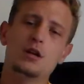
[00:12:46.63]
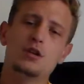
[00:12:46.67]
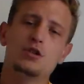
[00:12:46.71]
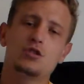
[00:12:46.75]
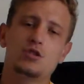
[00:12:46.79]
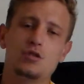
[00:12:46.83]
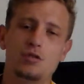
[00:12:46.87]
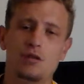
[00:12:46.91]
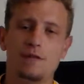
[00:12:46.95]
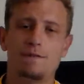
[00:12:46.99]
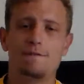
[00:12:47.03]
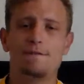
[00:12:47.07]

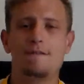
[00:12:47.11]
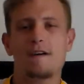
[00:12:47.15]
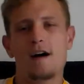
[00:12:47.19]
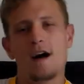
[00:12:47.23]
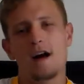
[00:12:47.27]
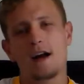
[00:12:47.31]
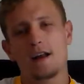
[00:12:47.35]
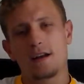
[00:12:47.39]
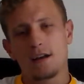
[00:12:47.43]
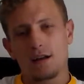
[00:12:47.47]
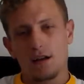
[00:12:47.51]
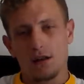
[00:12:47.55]
to
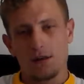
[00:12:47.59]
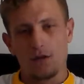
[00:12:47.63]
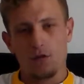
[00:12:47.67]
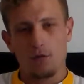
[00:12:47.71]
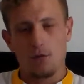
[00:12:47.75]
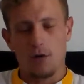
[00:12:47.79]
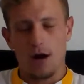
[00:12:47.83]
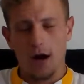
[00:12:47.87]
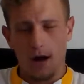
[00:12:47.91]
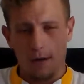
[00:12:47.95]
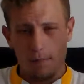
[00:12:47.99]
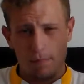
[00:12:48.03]
define the
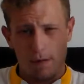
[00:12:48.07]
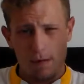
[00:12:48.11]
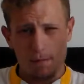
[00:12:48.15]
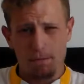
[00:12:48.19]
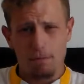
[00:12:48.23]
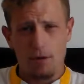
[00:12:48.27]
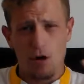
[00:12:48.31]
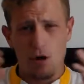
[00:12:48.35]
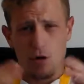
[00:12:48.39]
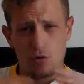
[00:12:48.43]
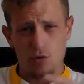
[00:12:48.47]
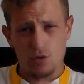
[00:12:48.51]
rugby
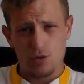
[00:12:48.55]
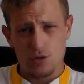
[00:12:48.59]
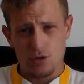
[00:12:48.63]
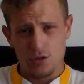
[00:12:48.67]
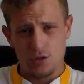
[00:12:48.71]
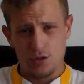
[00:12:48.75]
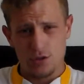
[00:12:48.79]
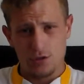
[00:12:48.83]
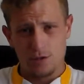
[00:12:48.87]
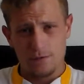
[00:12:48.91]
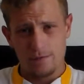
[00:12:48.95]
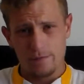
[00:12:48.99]

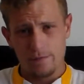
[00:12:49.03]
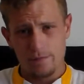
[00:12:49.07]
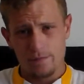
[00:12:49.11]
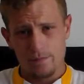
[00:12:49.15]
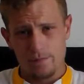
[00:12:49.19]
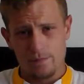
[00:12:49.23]
posts.